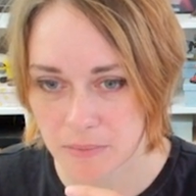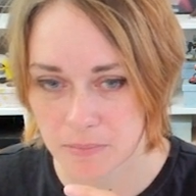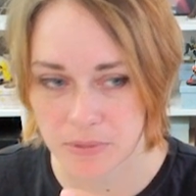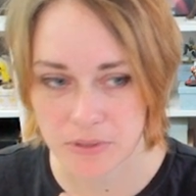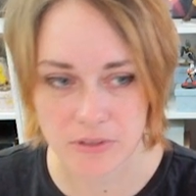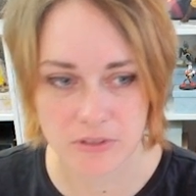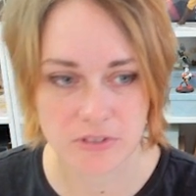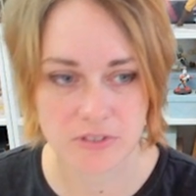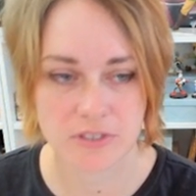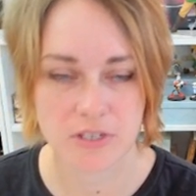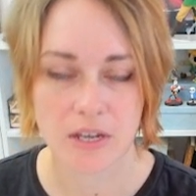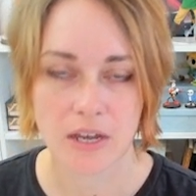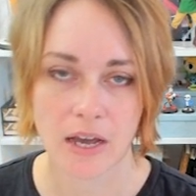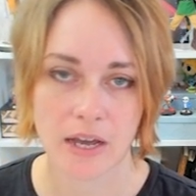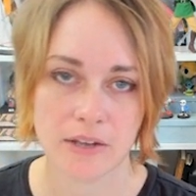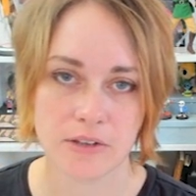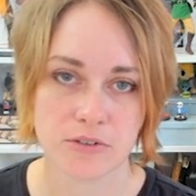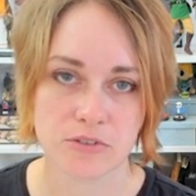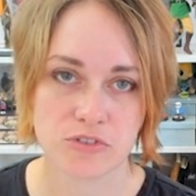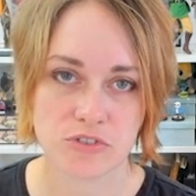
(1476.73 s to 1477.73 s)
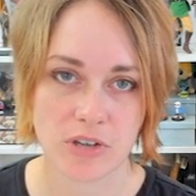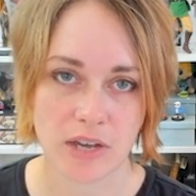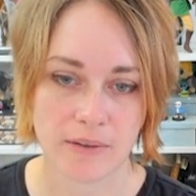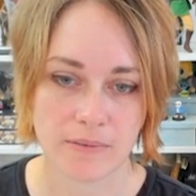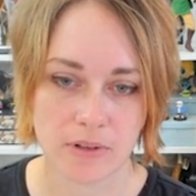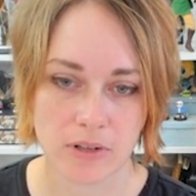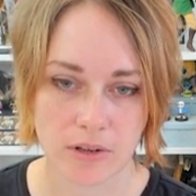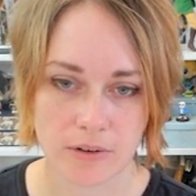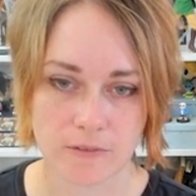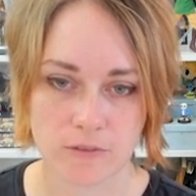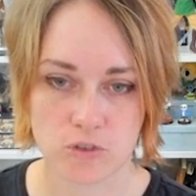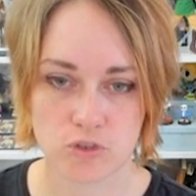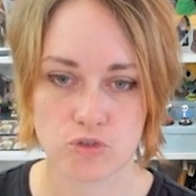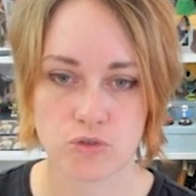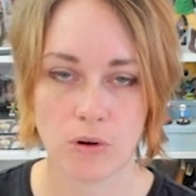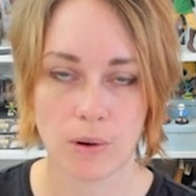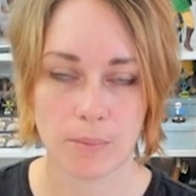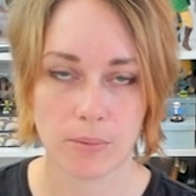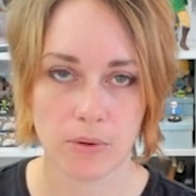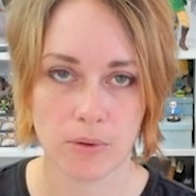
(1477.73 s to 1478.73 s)
because I used to have a lot of
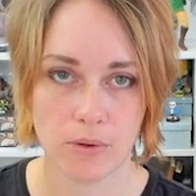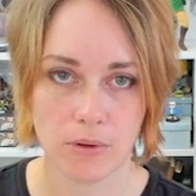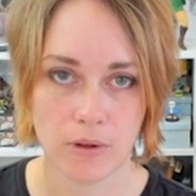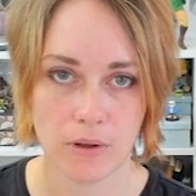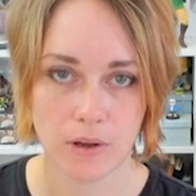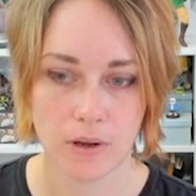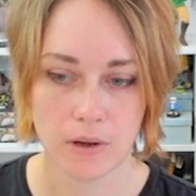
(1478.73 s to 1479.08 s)
trouble